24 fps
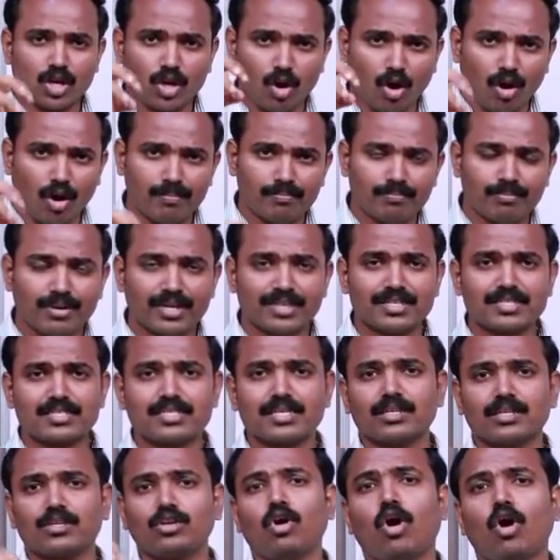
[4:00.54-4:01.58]
complex
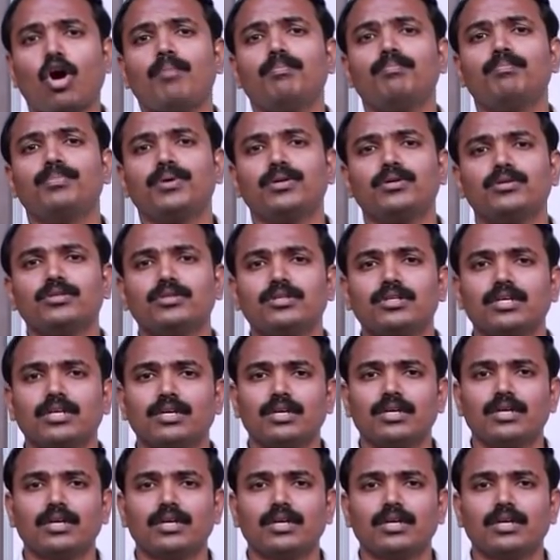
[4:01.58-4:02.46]
and compound